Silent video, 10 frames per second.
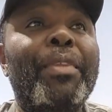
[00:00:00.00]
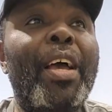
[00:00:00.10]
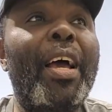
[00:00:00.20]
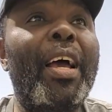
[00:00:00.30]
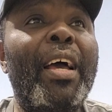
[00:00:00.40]

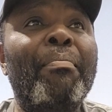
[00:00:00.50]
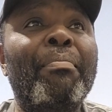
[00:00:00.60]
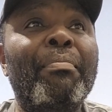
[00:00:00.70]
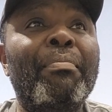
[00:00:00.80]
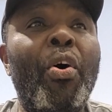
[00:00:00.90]

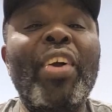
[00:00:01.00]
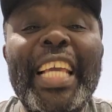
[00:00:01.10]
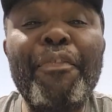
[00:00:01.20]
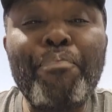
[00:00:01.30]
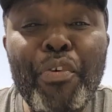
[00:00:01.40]
or
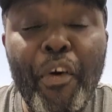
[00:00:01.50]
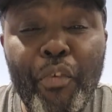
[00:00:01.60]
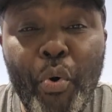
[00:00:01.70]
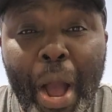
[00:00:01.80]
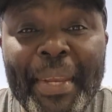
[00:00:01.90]
give proof
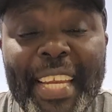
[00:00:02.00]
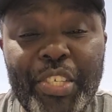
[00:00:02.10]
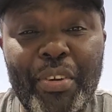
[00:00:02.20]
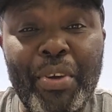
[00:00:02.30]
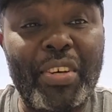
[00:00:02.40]
of
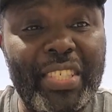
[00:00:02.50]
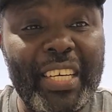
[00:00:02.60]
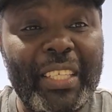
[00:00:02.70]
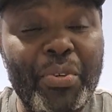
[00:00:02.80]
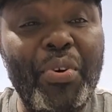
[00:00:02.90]
cohabitation,
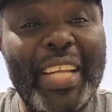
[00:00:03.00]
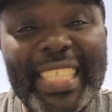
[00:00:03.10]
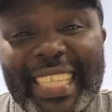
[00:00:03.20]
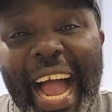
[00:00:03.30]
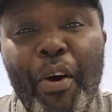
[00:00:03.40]
because the
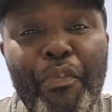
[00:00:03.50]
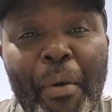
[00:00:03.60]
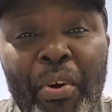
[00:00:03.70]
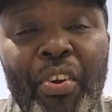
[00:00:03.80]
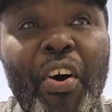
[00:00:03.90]
style of
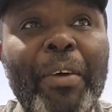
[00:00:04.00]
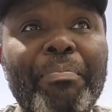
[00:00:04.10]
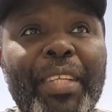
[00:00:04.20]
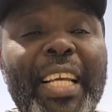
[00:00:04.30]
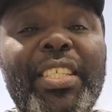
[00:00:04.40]
common law
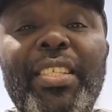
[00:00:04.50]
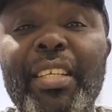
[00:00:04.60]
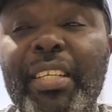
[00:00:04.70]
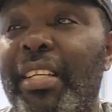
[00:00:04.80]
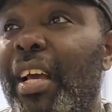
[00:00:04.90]
is
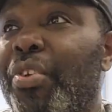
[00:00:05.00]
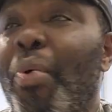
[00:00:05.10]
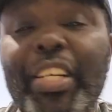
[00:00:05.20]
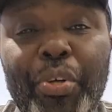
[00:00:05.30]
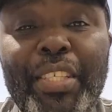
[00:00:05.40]
you
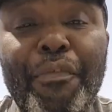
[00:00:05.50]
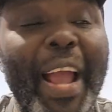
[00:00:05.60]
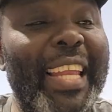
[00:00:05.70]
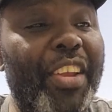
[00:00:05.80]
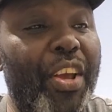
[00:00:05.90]
are
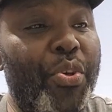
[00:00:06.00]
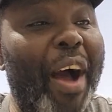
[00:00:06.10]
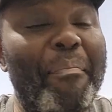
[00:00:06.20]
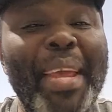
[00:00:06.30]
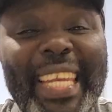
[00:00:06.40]
justifying that you
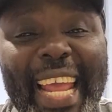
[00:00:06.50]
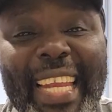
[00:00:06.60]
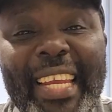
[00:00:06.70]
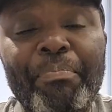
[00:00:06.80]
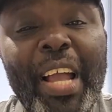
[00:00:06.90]
have
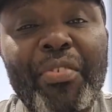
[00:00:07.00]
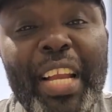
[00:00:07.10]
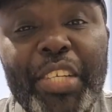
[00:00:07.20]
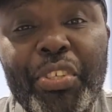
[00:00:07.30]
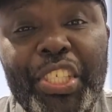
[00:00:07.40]
maintained a
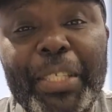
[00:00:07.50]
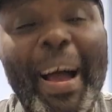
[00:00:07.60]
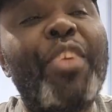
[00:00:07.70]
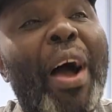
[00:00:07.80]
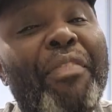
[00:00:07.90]
relationship
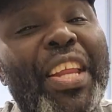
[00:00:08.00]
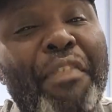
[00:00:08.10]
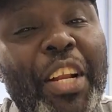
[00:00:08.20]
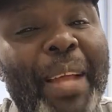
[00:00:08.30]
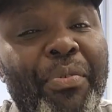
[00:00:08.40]
and you have
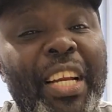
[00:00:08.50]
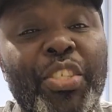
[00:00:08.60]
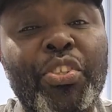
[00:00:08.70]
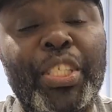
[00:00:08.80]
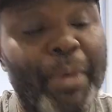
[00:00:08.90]
developed that
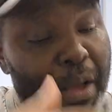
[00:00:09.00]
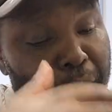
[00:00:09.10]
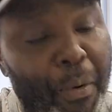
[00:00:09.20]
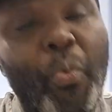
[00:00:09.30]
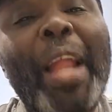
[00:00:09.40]
relationship
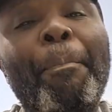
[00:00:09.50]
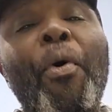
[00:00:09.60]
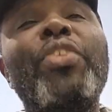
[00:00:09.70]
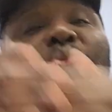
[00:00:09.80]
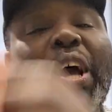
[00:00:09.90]
from one
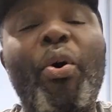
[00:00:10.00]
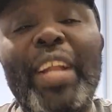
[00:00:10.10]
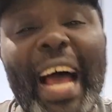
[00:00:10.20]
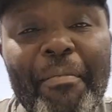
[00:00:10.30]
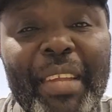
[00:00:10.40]
point to the
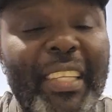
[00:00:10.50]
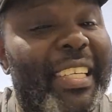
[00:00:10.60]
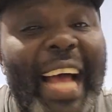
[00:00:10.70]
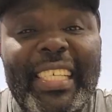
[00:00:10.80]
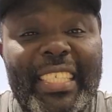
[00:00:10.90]
other.
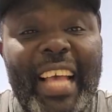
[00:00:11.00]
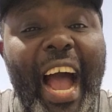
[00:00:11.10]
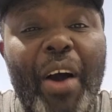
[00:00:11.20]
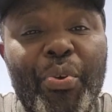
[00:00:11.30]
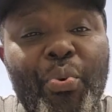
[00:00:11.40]
That is
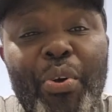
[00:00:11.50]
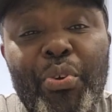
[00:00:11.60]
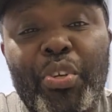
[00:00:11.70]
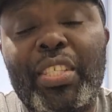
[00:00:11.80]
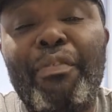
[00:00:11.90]
how you
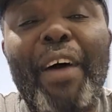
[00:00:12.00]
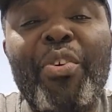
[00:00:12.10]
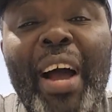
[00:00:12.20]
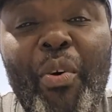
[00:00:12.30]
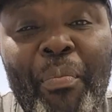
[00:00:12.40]
justify
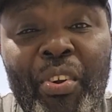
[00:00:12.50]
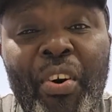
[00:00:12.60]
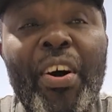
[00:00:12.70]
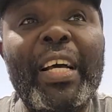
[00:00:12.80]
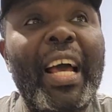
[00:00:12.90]
your common law